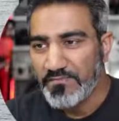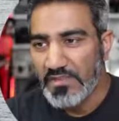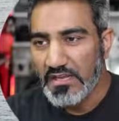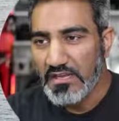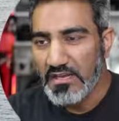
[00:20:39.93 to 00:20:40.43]

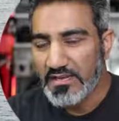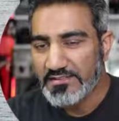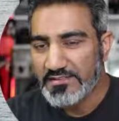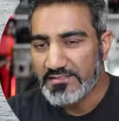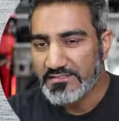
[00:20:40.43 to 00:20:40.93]

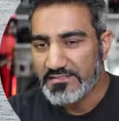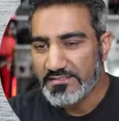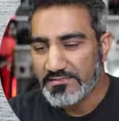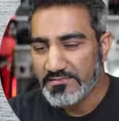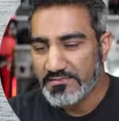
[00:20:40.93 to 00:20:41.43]
At least
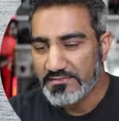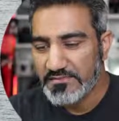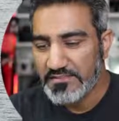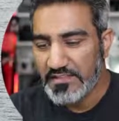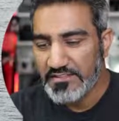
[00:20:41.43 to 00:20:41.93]

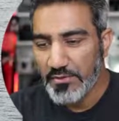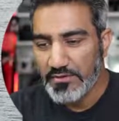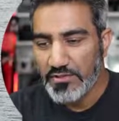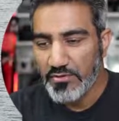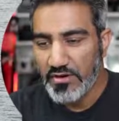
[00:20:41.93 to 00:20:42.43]
that's how I
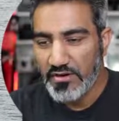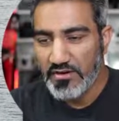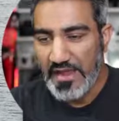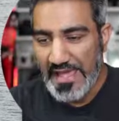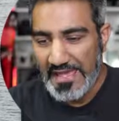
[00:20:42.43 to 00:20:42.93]
know
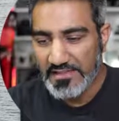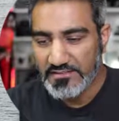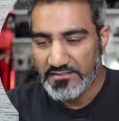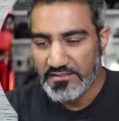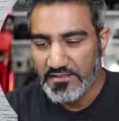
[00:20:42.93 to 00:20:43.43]
her
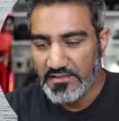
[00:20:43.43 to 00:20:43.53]
as.